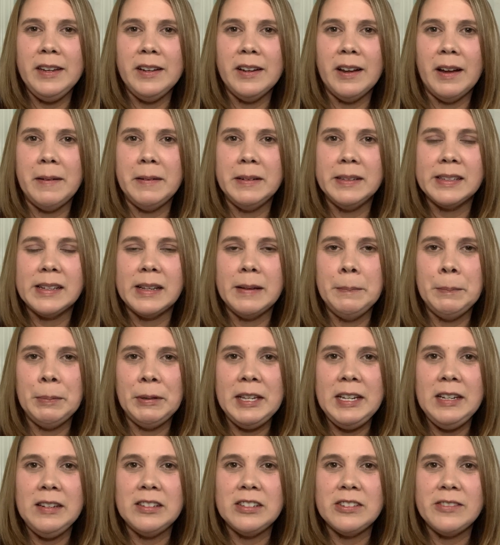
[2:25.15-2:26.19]
You know, I was a
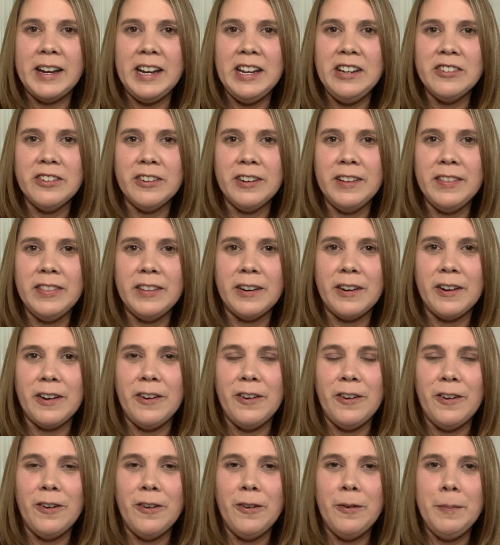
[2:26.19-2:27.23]
complete stranger in their
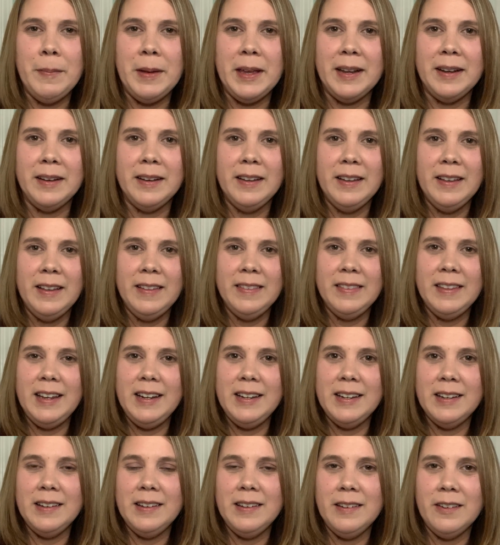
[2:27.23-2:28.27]
home and
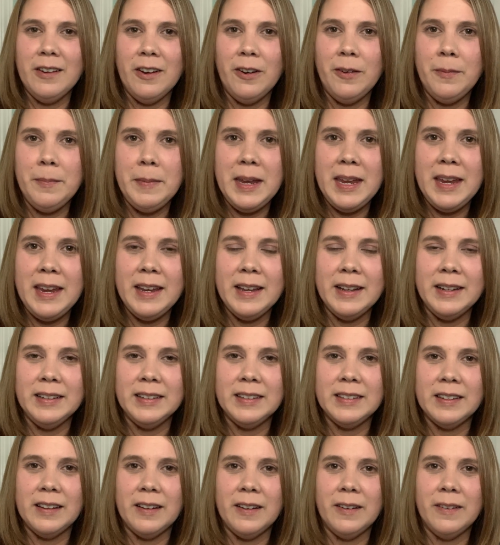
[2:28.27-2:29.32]
they didn't know me.
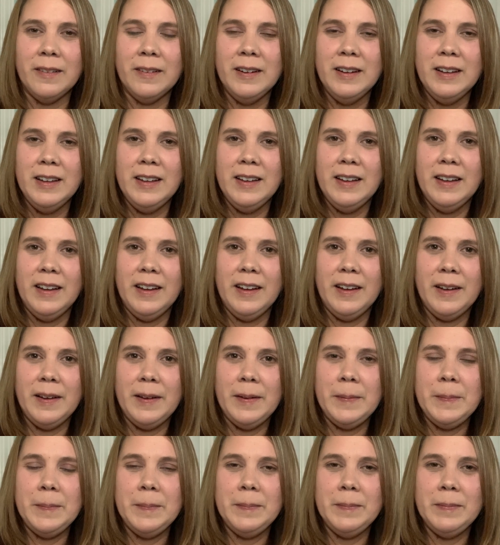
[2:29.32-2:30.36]
And so
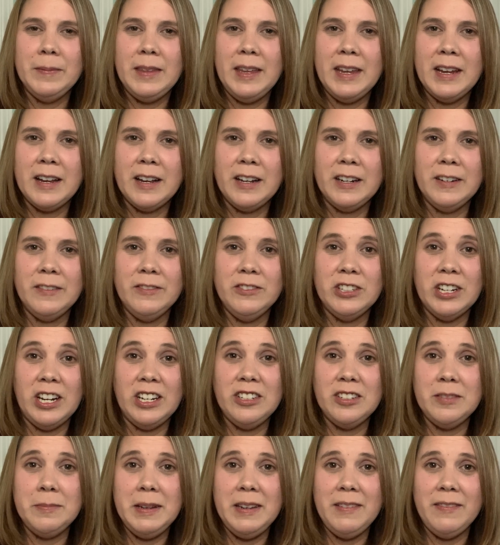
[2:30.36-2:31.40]
they could have
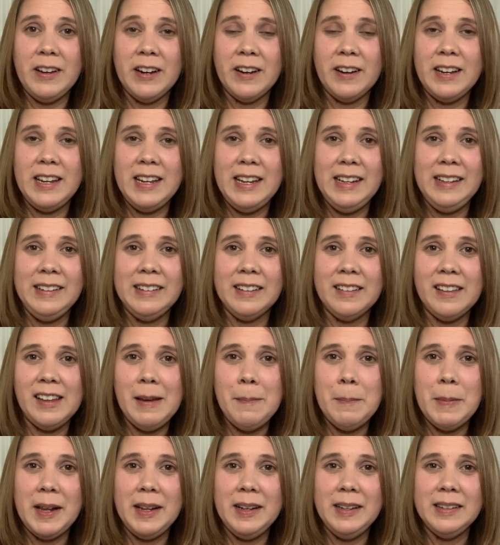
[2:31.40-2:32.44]
judged me very
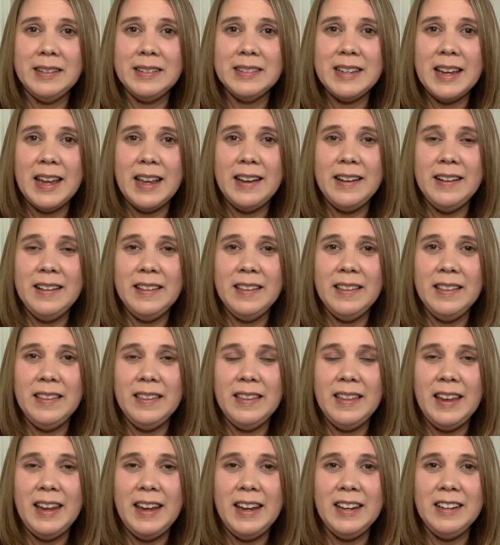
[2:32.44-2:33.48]
easily, but instead
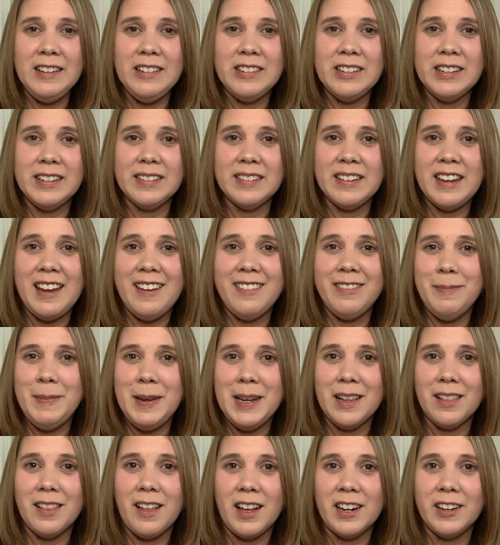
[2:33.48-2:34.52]
they just gave
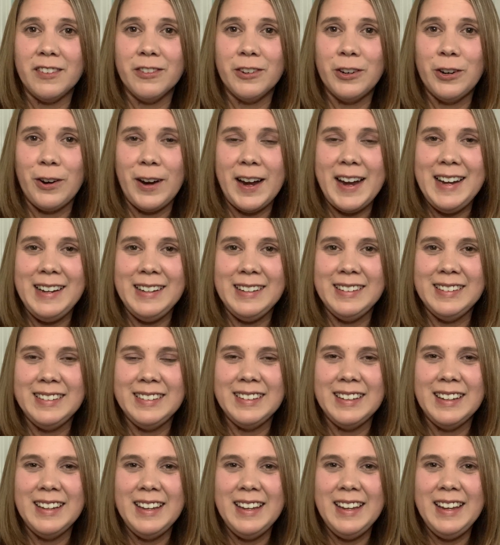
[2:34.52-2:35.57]
me a lot of
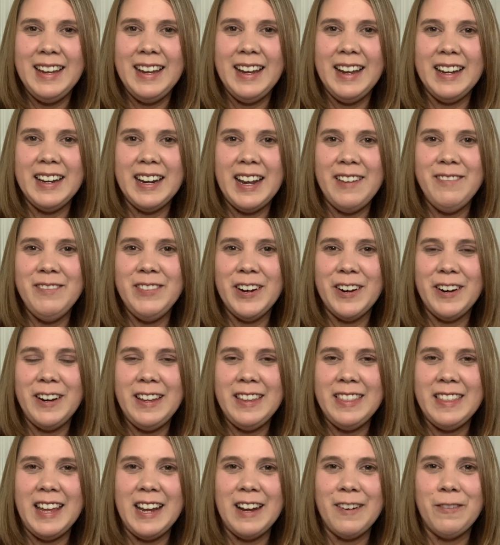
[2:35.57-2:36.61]
grace. And I'm
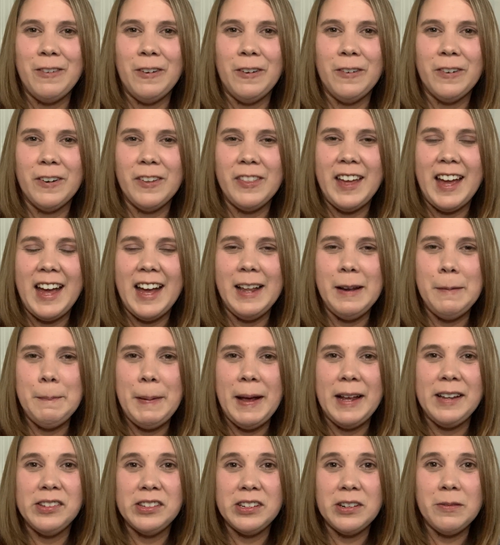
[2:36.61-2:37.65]
very thankful for that.
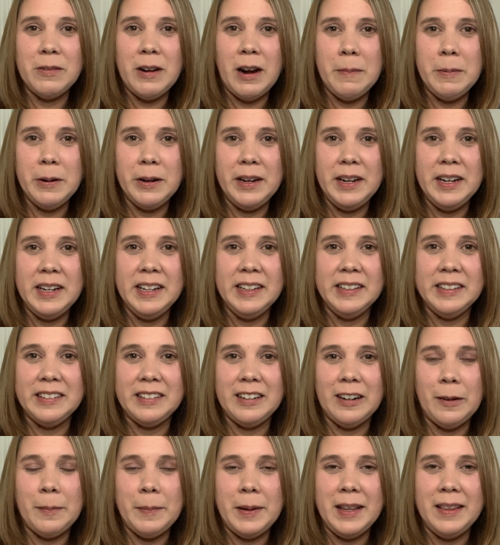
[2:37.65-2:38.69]
Pastor Robert in his
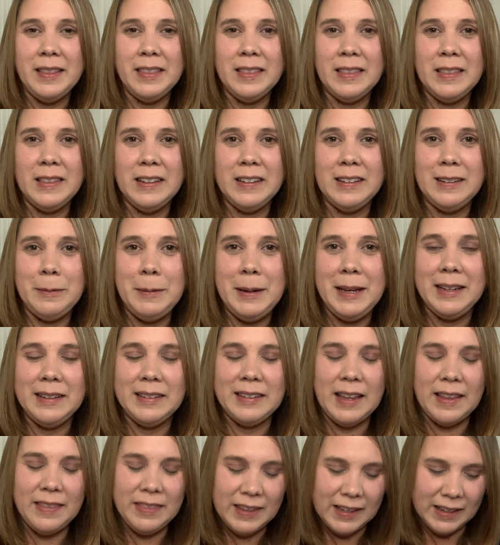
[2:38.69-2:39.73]
sermon this week
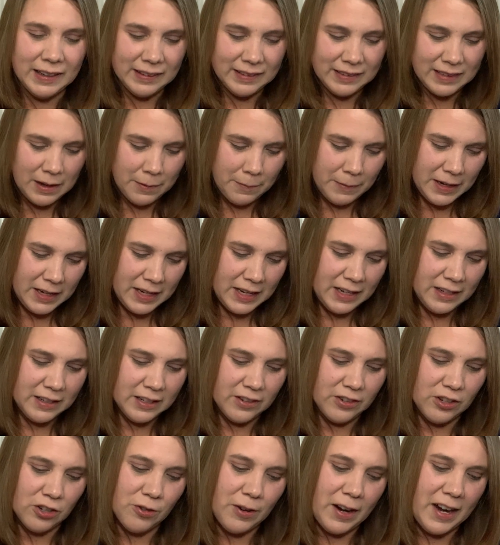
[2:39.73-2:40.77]
said this, that we need
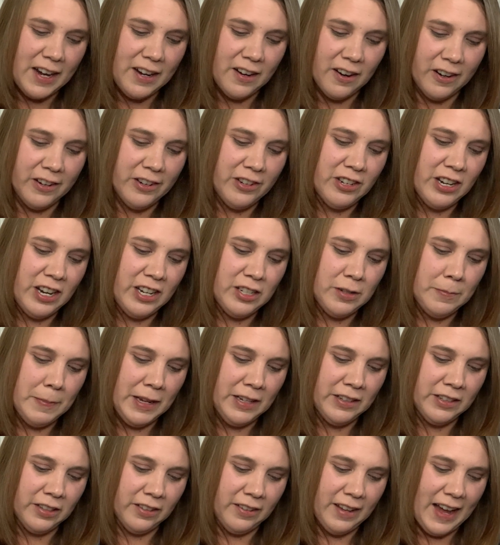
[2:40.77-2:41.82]
to trade our
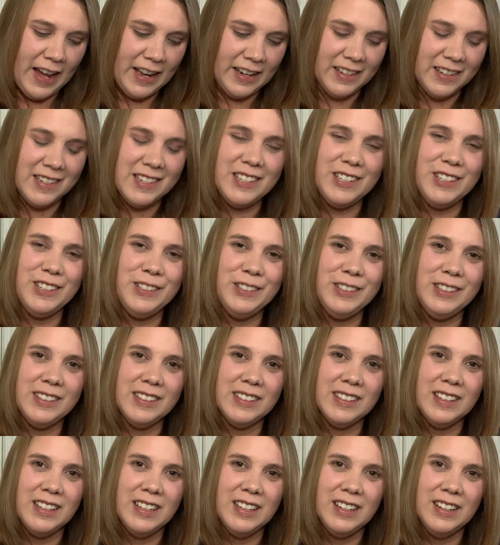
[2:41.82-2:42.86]
judgmental
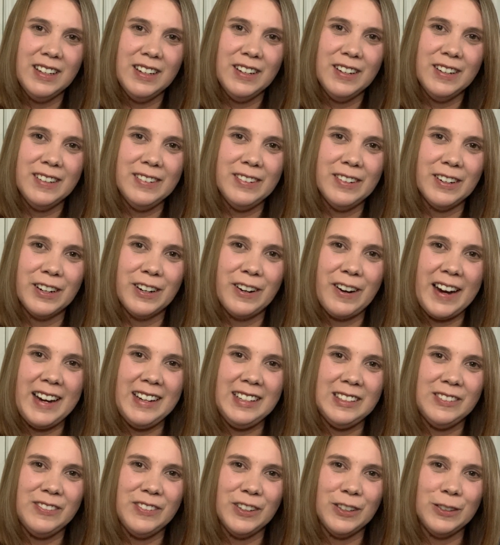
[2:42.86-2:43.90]
attitudes for
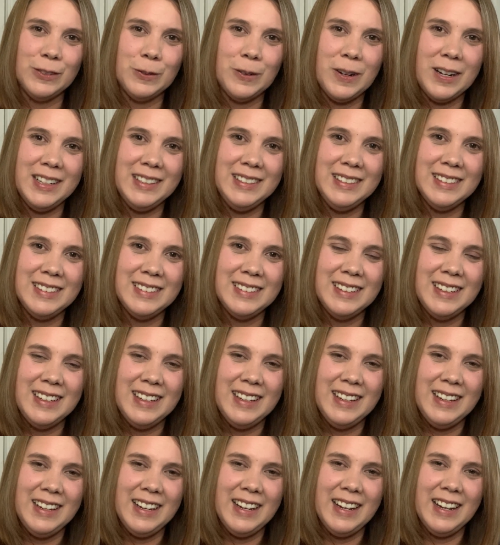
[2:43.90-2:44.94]
grace-filled ones.
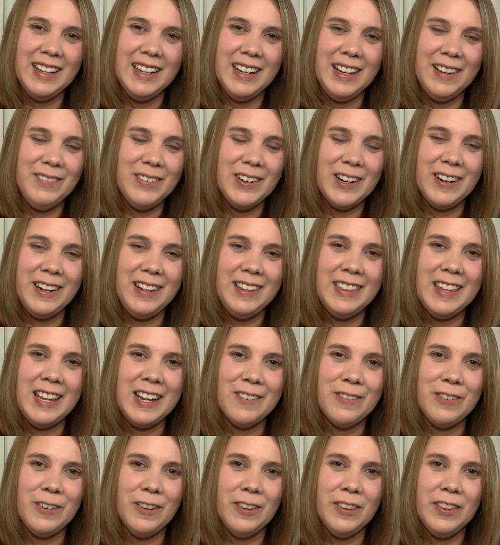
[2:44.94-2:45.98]
And I'm very
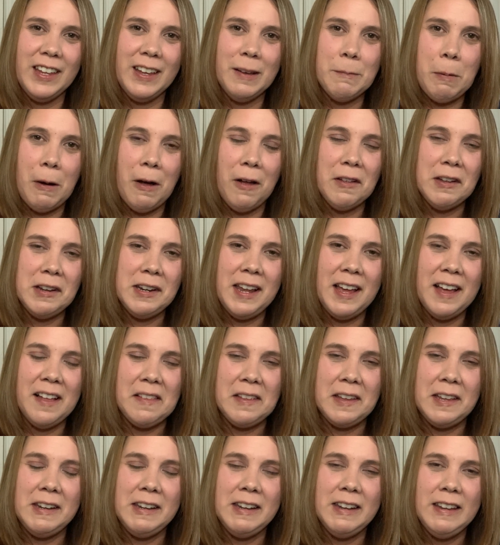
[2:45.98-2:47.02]
thankful that Paul and
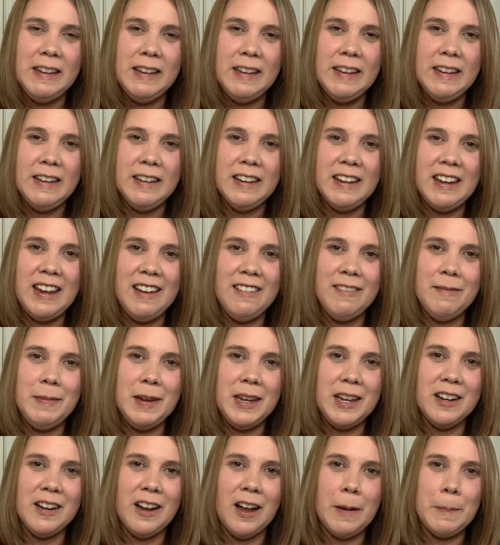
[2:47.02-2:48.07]
Helen gave
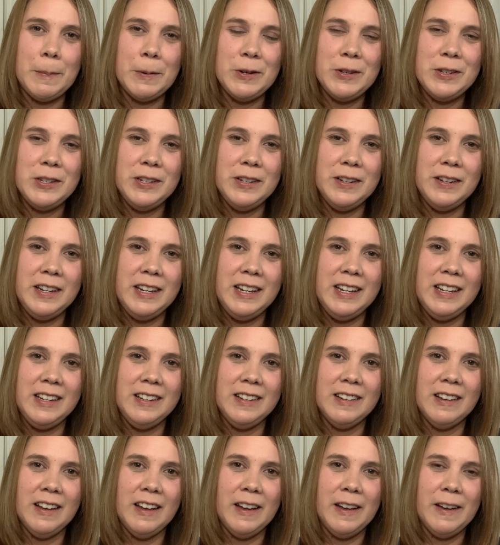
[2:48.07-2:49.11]
me an
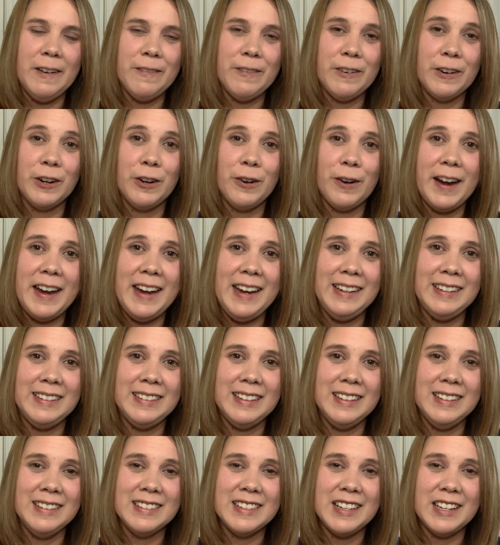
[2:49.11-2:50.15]
opportunity for
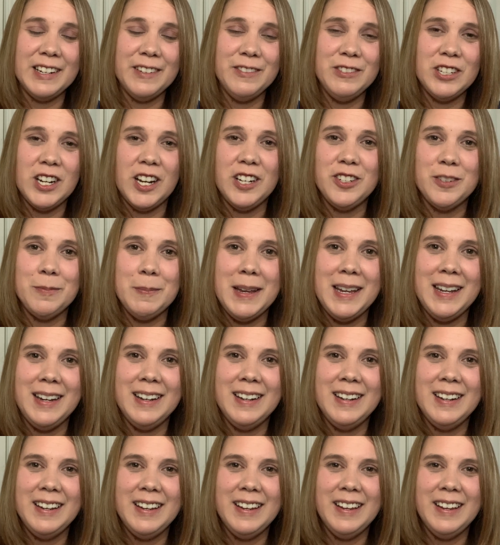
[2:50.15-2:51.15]
grace instead of judgment.